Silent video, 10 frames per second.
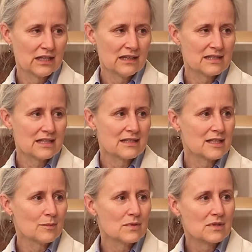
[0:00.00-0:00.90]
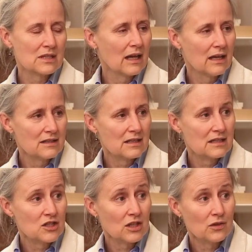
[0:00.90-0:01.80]
These systems
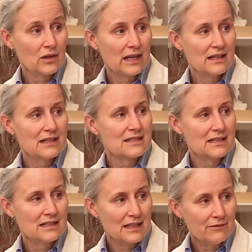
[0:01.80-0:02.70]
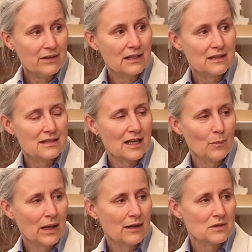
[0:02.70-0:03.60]
generate a significant
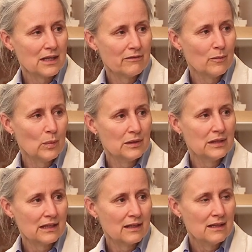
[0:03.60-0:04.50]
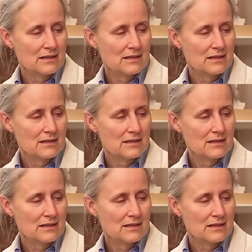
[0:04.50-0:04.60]
amount of the building